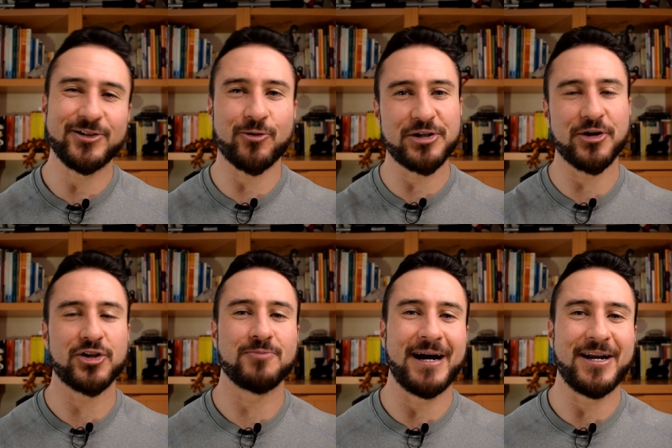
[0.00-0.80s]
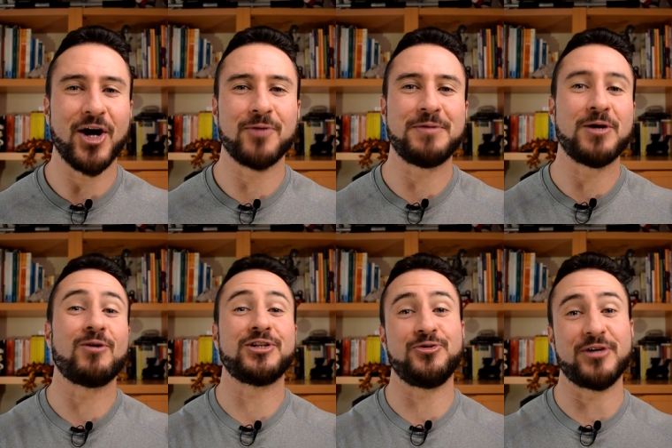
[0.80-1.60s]
your results might not be
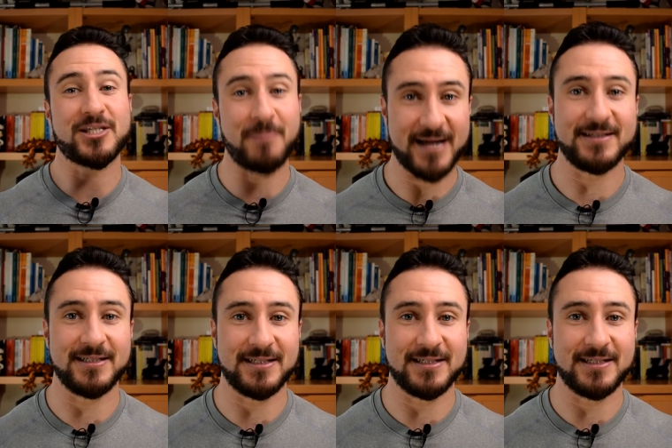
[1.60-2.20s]
what you expected.